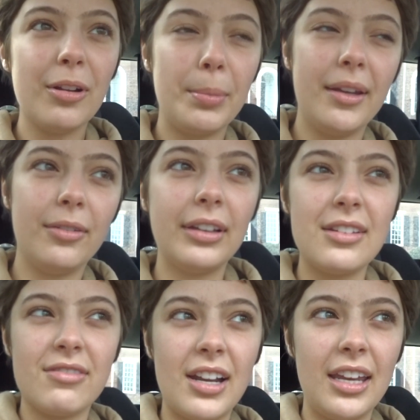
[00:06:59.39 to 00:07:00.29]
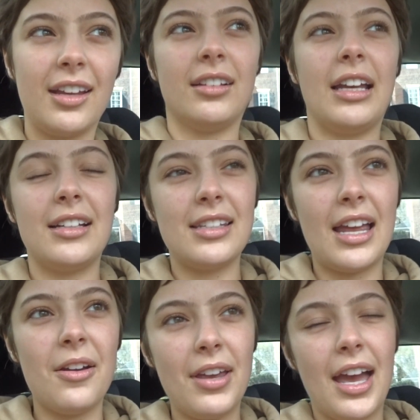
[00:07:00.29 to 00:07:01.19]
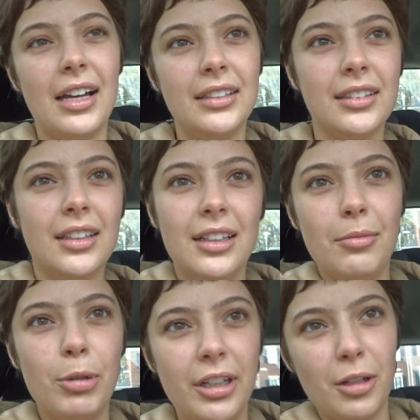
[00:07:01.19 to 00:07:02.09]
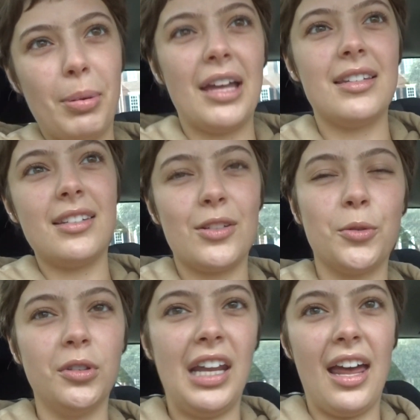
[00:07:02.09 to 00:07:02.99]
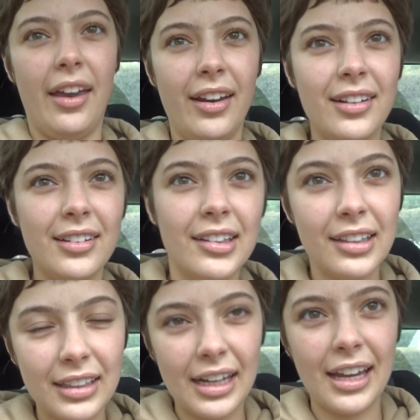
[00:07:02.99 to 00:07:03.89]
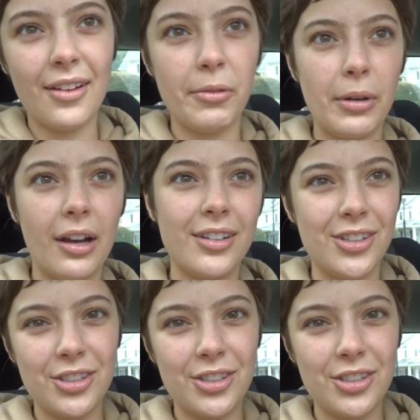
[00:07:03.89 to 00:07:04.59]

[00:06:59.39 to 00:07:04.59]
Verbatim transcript: are being really funny. Like today we had bring your pet to school day, and like everyone got in